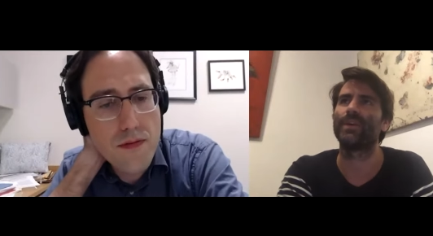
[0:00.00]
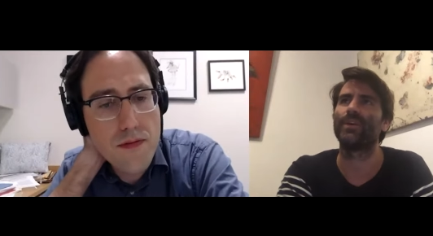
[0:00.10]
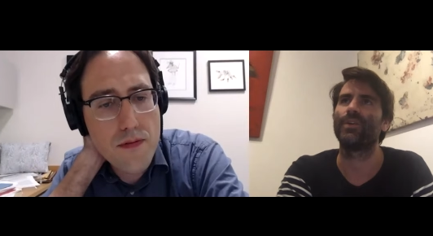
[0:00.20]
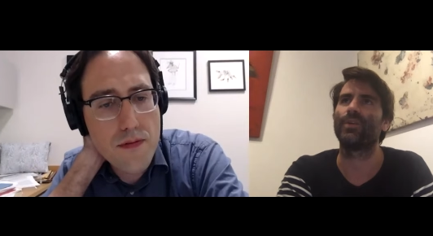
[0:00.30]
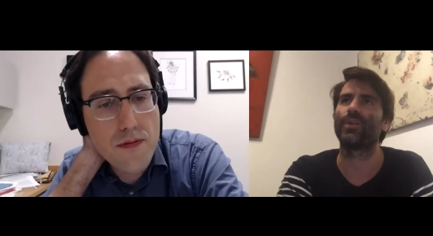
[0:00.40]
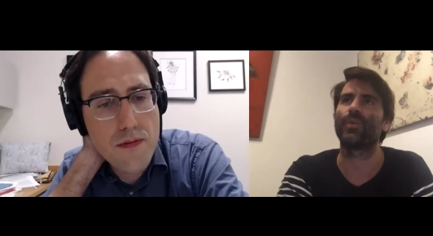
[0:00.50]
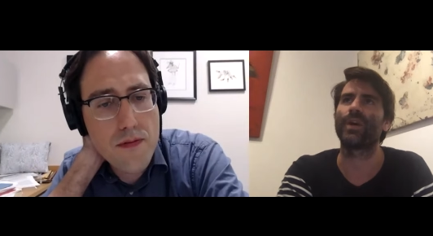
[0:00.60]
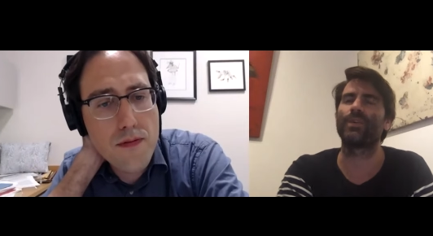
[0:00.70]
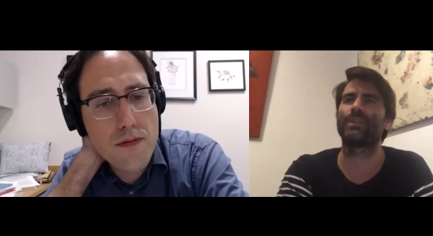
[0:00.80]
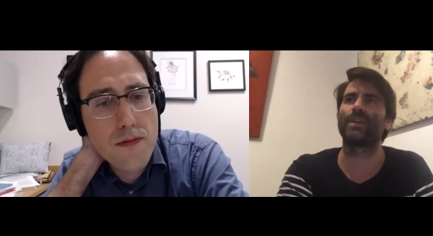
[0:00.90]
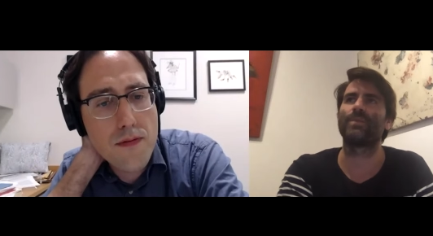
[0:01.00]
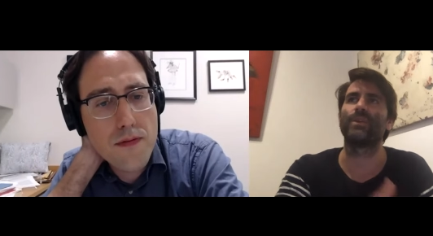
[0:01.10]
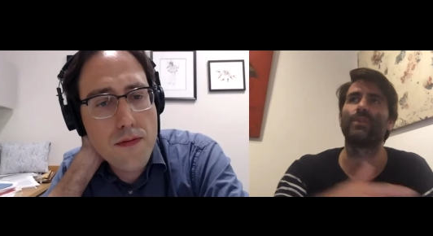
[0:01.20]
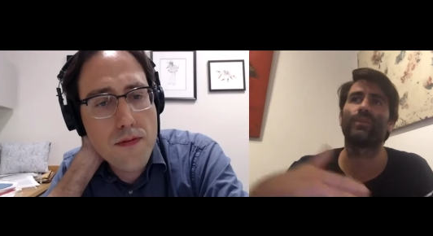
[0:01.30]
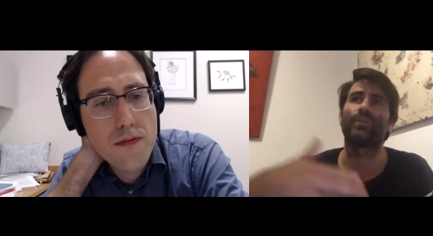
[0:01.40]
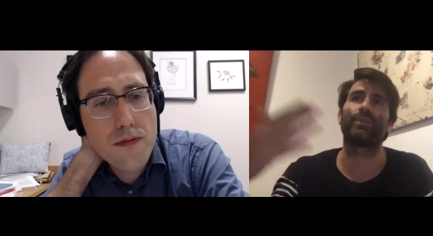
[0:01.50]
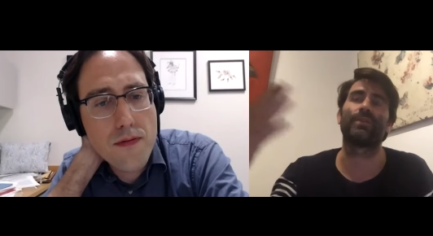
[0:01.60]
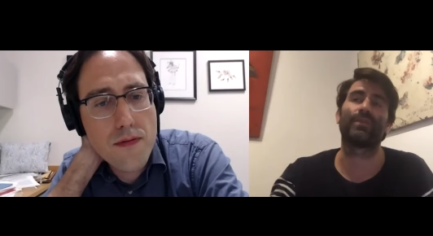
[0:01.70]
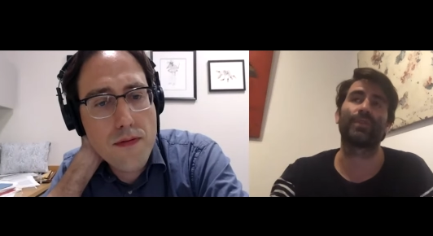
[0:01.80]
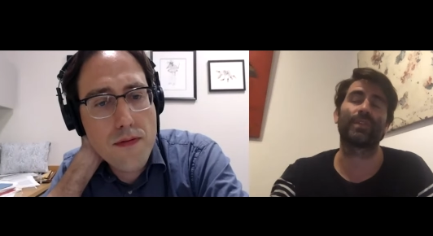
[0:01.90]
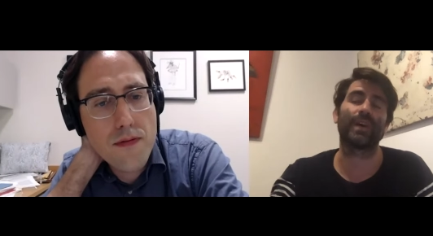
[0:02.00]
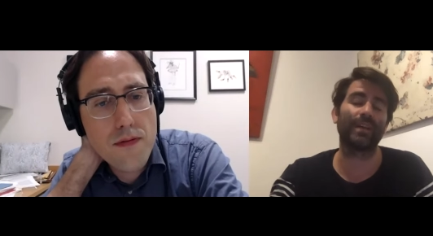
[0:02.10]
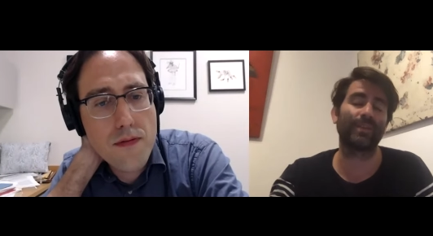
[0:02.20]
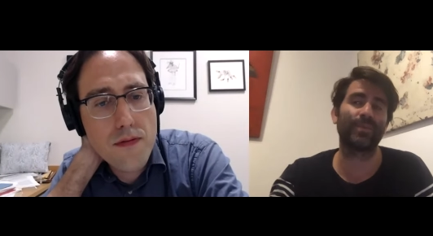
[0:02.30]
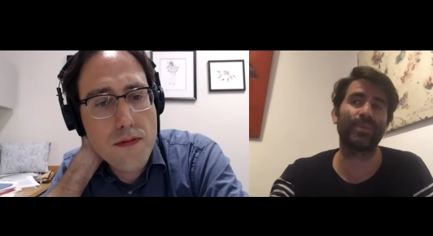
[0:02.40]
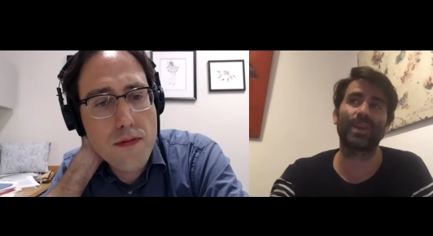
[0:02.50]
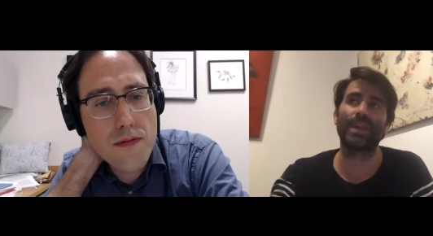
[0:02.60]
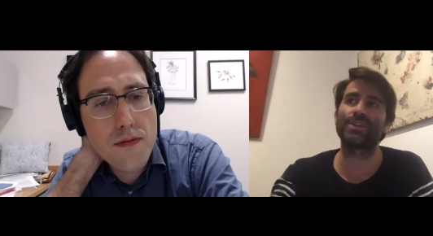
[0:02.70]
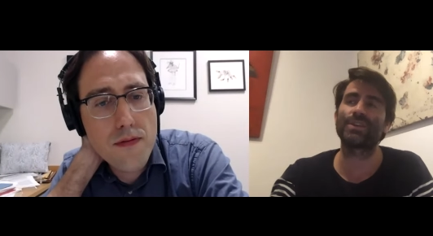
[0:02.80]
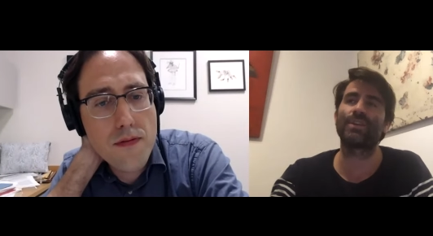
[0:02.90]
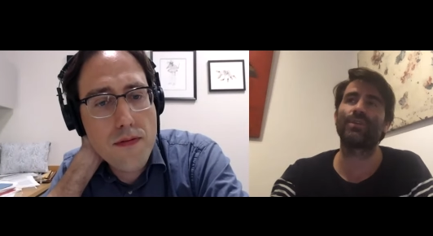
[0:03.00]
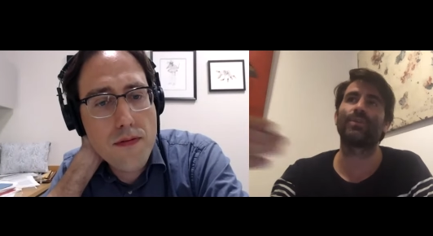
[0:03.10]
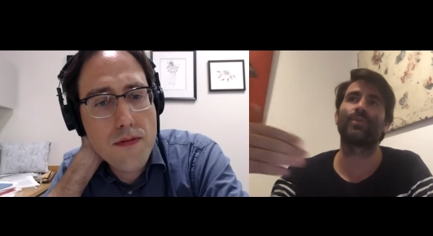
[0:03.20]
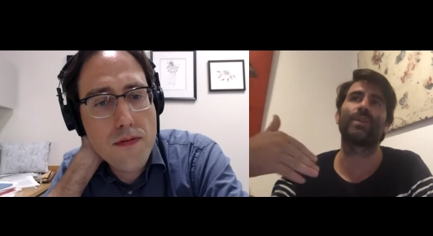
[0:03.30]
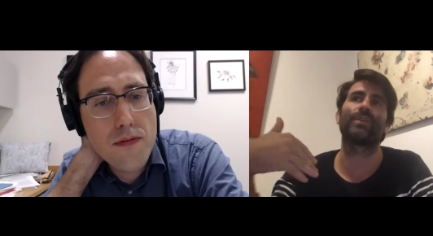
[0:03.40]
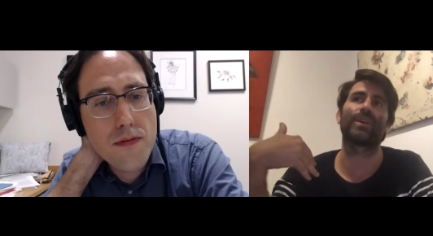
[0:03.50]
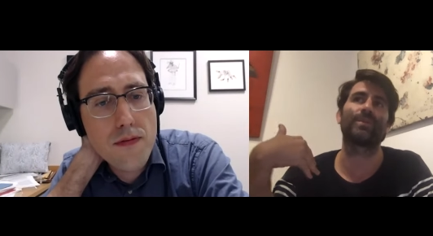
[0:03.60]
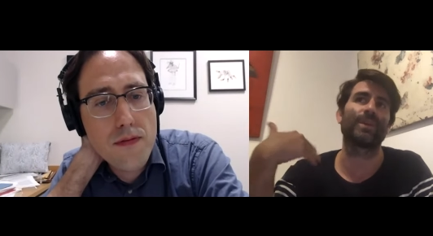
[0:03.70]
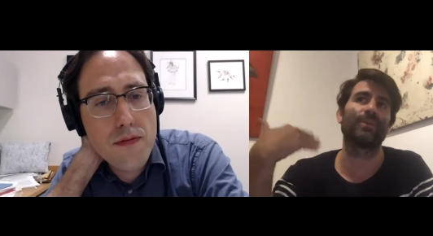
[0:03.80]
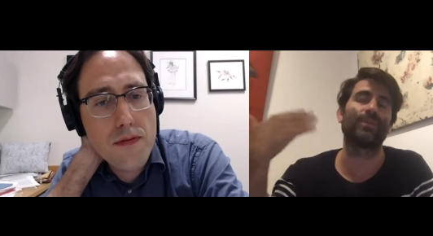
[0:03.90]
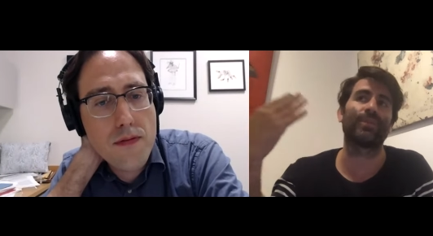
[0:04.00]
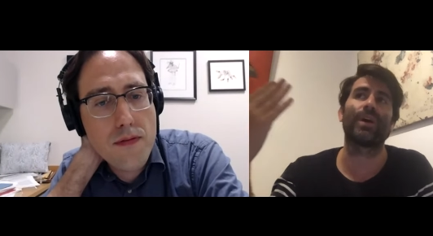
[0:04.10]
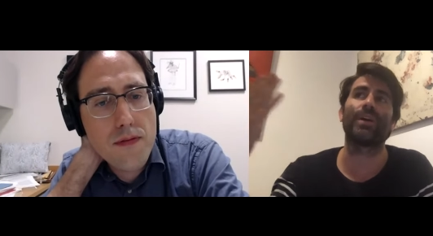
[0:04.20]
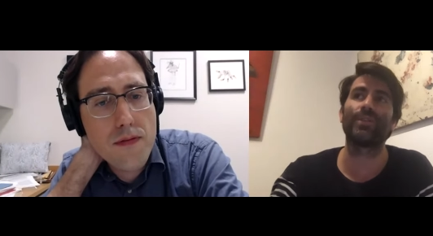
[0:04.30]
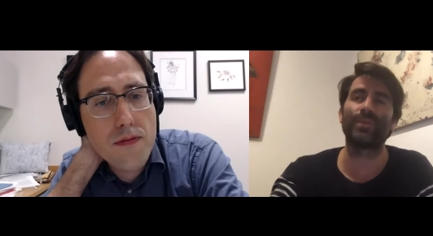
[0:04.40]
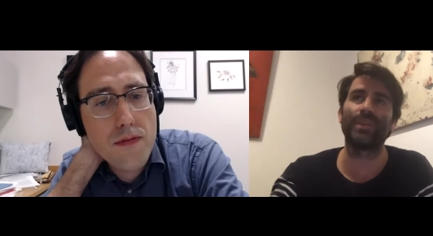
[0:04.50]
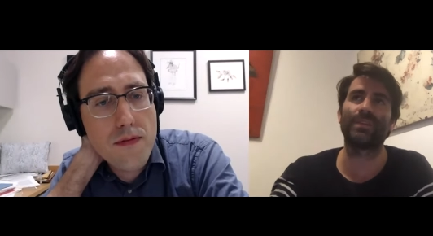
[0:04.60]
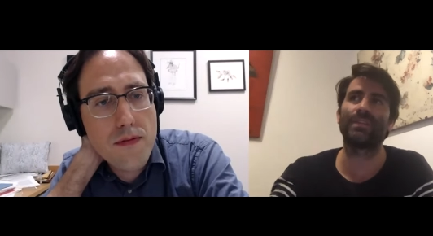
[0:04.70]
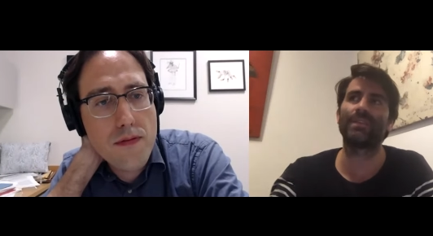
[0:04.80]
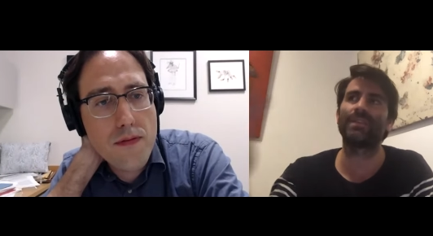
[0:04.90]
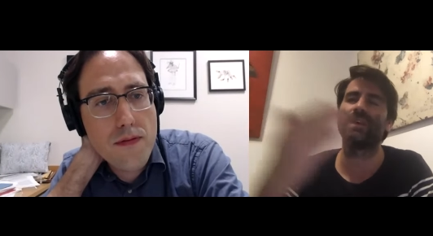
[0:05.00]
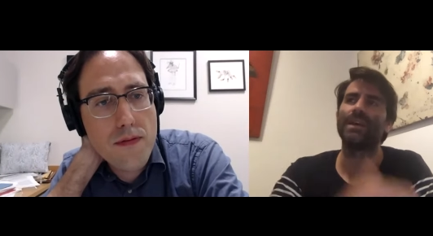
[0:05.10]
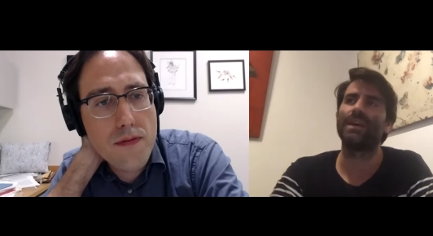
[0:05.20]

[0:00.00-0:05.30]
Speaker 1: or whether it's going to be used for, for science communication or whether it can be used for other reasons.